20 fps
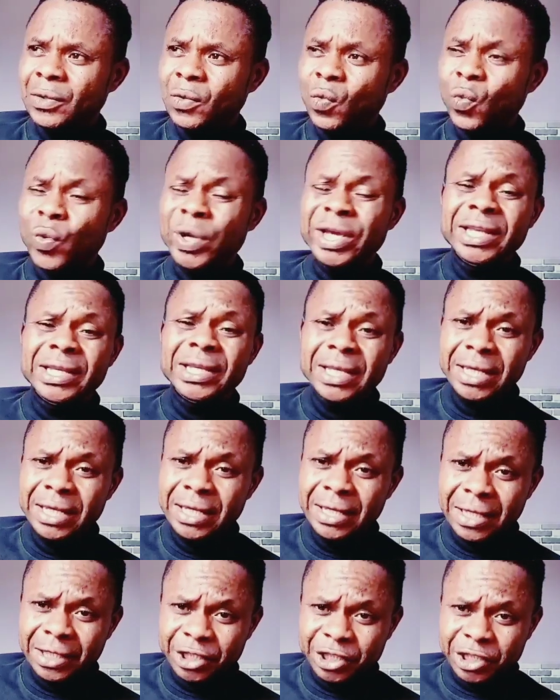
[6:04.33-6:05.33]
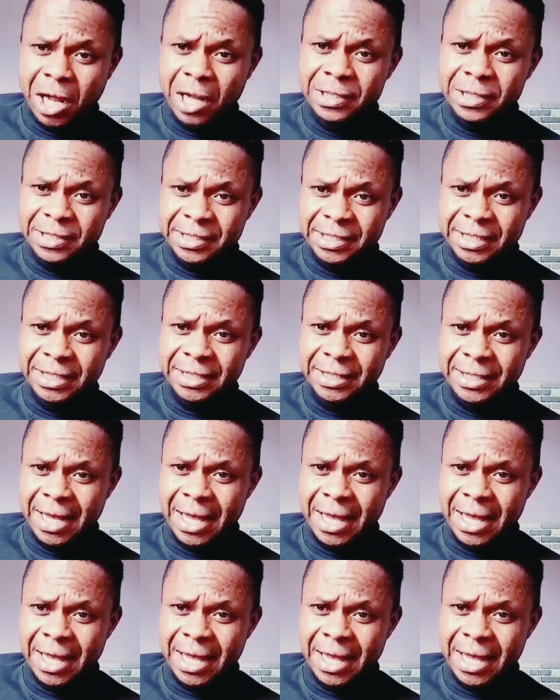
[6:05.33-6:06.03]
we need a John C.